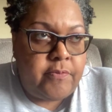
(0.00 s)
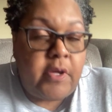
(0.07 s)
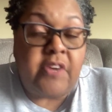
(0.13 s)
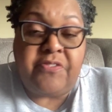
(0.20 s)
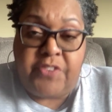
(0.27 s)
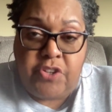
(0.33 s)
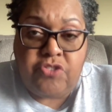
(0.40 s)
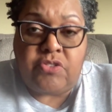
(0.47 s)

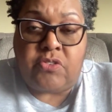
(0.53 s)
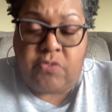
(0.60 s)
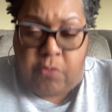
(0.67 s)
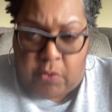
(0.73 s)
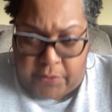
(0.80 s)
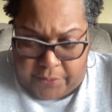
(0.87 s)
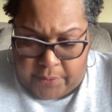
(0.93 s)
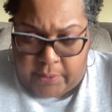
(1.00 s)
Ephesians
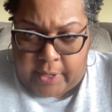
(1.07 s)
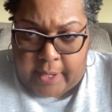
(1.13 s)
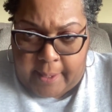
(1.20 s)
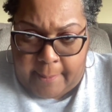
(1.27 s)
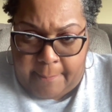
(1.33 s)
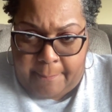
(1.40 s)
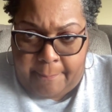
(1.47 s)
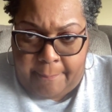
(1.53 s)
4:30.
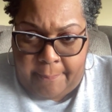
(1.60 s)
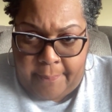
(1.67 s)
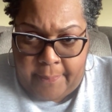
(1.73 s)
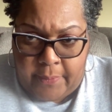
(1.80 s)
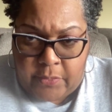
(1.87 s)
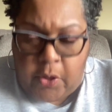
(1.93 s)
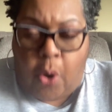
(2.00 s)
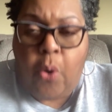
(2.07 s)

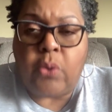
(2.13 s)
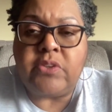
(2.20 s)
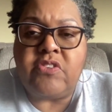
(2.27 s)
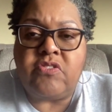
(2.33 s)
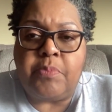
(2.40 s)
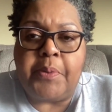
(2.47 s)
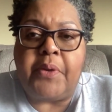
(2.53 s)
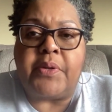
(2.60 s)
The Holy
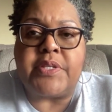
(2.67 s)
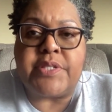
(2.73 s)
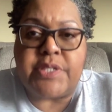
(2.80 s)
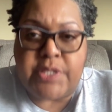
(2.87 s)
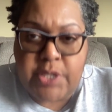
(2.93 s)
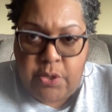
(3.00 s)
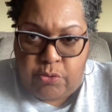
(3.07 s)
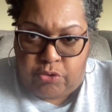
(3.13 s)
Spirit
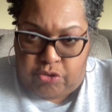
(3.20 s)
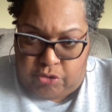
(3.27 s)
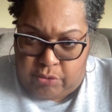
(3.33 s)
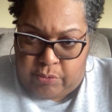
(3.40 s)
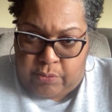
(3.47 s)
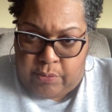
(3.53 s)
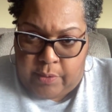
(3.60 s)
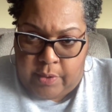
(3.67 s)
seals
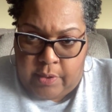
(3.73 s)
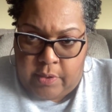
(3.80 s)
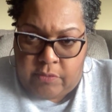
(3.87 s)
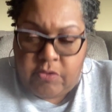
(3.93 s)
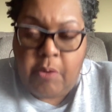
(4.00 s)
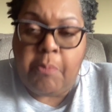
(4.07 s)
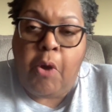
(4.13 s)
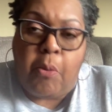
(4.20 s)
you
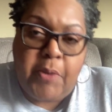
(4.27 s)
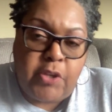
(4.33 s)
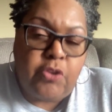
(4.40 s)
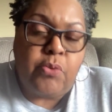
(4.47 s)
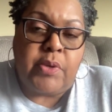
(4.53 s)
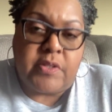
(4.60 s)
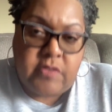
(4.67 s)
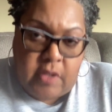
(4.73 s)
the moment
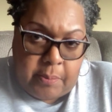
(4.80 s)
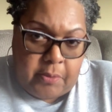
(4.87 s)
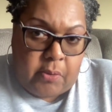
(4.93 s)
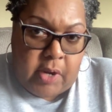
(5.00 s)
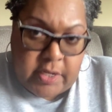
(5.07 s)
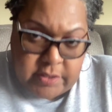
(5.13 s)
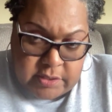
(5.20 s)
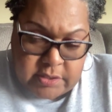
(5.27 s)
you accept
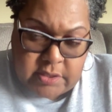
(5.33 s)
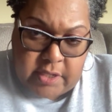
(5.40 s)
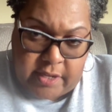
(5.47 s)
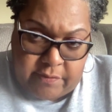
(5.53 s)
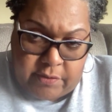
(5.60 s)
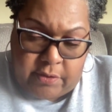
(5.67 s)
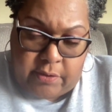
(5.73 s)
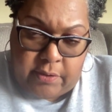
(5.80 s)
Christ as
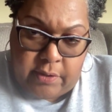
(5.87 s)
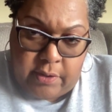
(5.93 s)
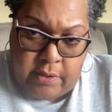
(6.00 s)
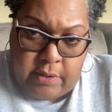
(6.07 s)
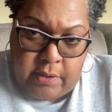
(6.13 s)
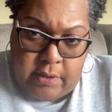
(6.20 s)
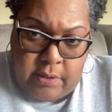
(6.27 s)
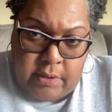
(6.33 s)
Savior
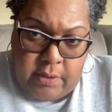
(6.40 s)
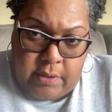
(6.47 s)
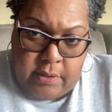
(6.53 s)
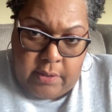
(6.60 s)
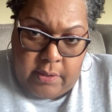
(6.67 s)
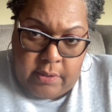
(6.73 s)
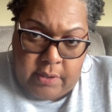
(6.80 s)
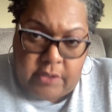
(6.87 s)

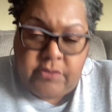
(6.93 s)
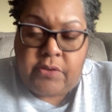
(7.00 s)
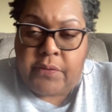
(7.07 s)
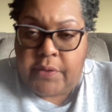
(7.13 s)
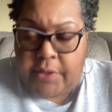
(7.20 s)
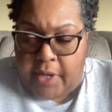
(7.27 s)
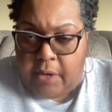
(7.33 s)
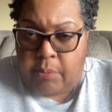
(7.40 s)
until
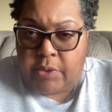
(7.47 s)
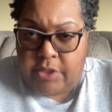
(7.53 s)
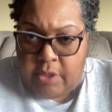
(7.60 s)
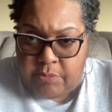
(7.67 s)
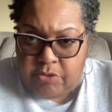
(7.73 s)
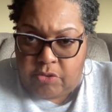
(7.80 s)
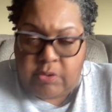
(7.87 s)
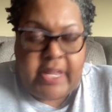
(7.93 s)
the day of
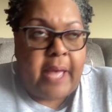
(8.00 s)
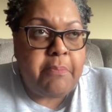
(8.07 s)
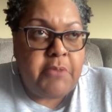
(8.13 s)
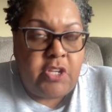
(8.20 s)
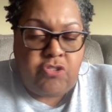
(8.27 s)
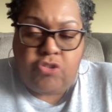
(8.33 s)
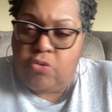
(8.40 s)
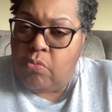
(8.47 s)
redemption. That
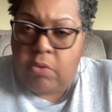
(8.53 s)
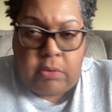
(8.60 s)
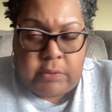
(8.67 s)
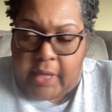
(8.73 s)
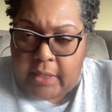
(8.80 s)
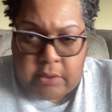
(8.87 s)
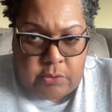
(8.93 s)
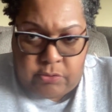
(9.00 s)
means you will
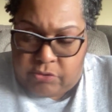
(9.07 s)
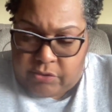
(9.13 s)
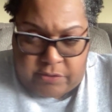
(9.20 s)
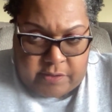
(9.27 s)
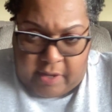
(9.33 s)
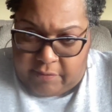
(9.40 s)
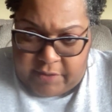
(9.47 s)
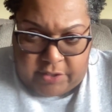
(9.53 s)
not lose your
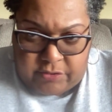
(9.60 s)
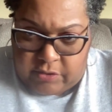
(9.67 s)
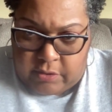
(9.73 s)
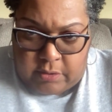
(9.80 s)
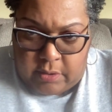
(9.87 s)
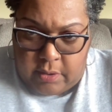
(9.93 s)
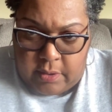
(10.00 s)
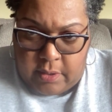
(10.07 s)

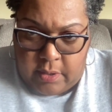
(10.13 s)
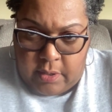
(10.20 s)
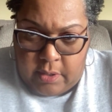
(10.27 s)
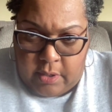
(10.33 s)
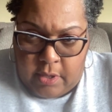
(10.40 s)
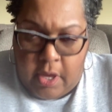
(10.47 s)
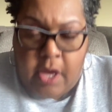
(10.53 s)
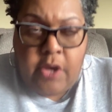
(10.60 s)
salvation.
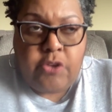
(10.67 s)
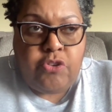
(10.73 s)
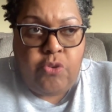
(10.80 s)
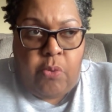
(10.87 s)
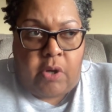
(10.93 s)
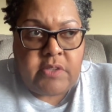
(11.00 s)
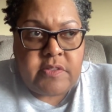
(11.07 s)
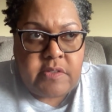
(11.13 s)

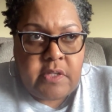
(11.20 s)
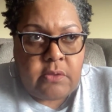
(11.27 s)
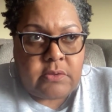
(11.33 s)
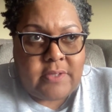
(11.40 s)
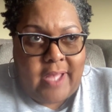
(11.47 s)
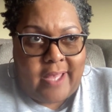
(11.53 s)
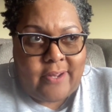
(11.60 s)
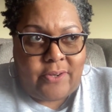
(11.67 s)
You are sealed
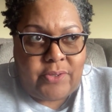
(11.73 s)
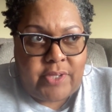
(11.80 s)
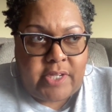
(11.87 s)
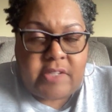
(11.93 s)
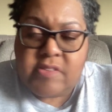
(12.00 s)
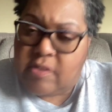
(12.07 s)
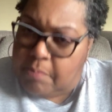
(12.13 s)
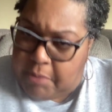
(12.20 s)
tighter than
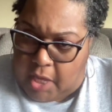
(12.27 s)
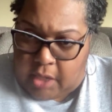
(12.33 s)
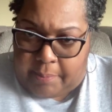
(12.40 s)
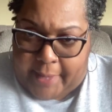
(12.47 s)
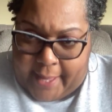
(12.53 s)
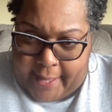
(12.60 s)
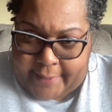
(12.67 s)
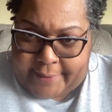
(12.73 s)
a Ziploc
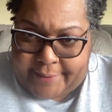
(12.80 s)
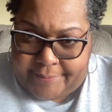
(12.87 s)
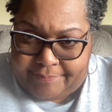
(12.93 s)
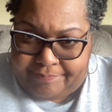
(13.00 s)
bag.